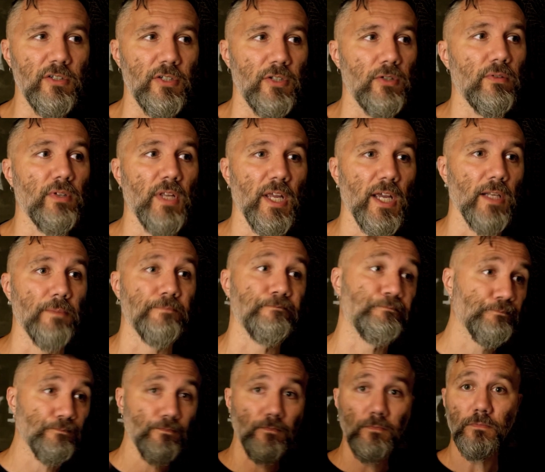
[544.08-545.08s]
you'd get
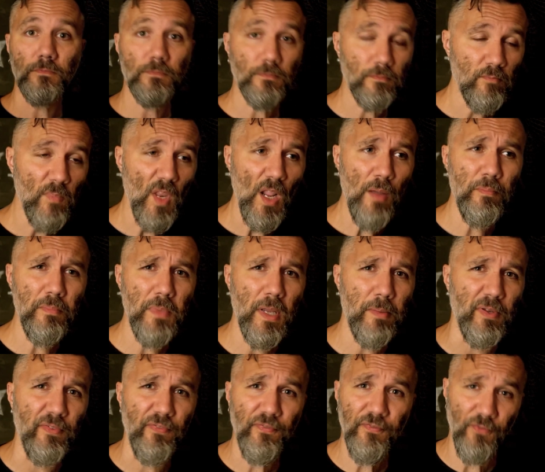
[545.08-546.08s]

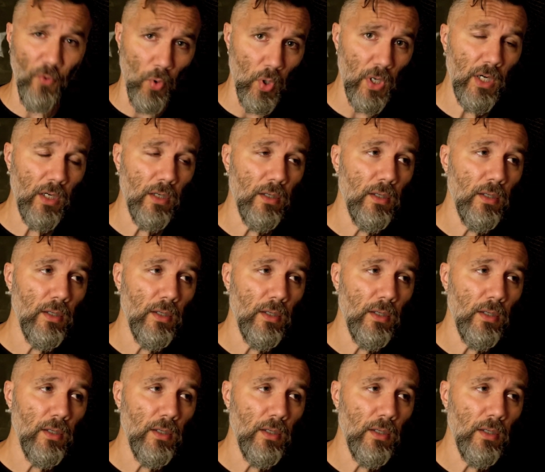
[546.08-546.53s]
maybe 4.